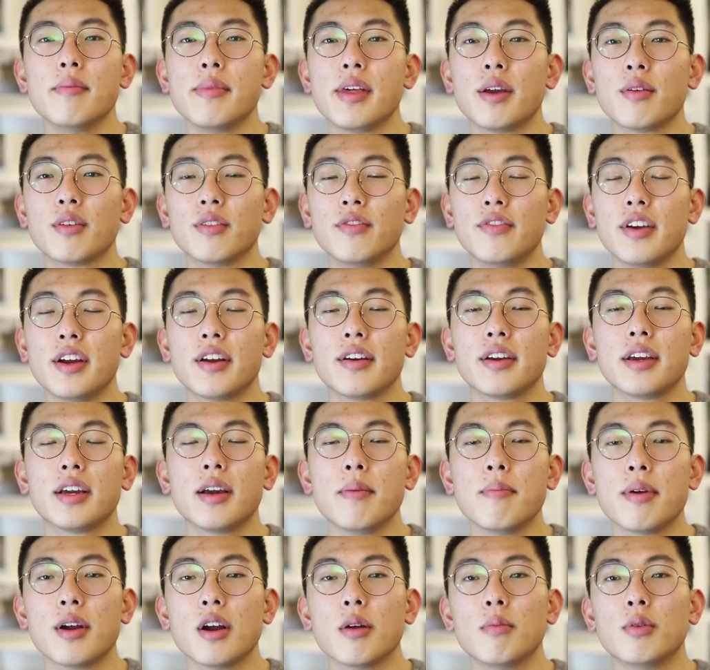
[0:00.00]
They were very
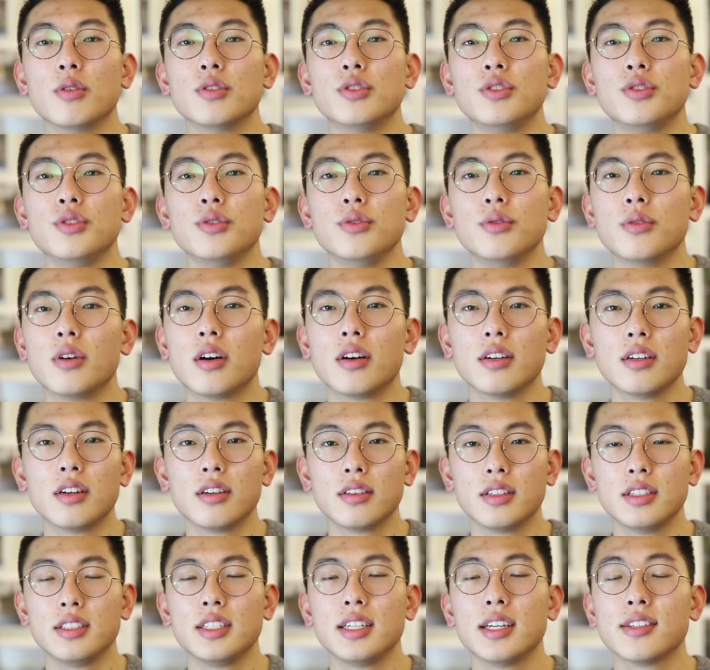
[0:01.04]
comparable to
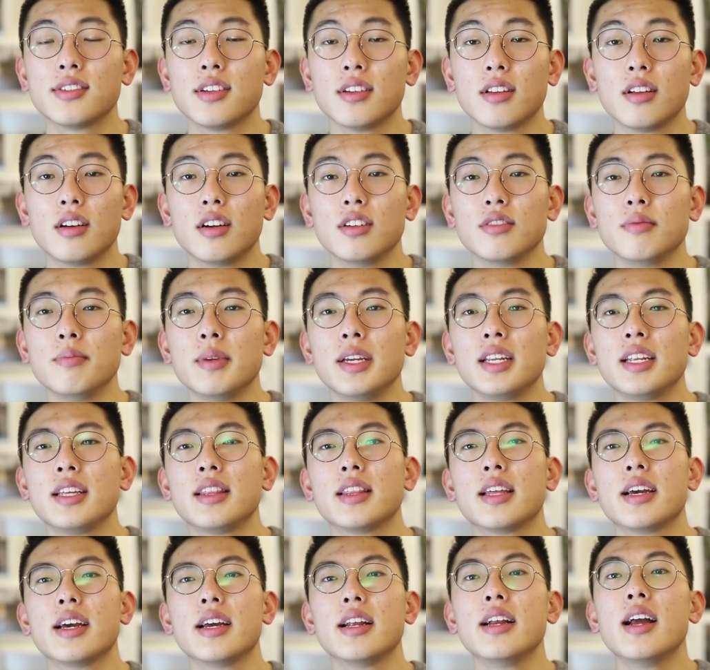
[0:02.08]
the DSLRs,
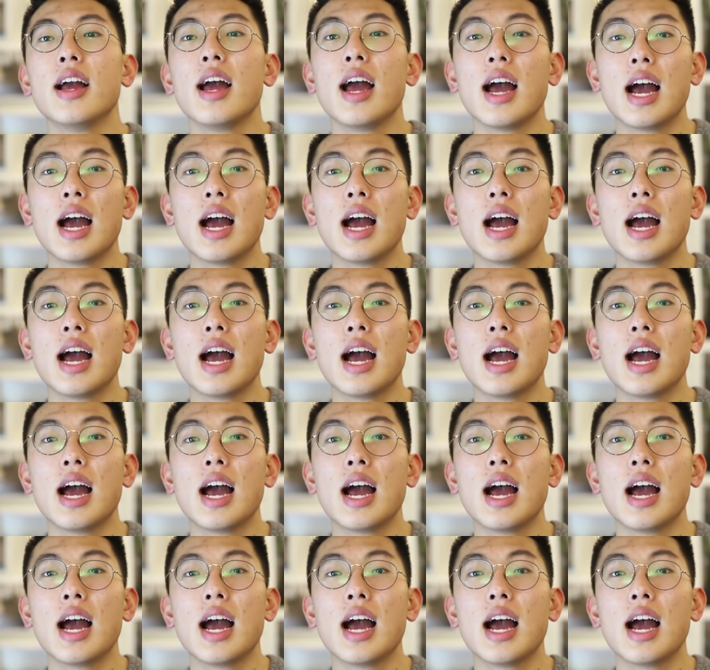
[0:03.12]
meaning that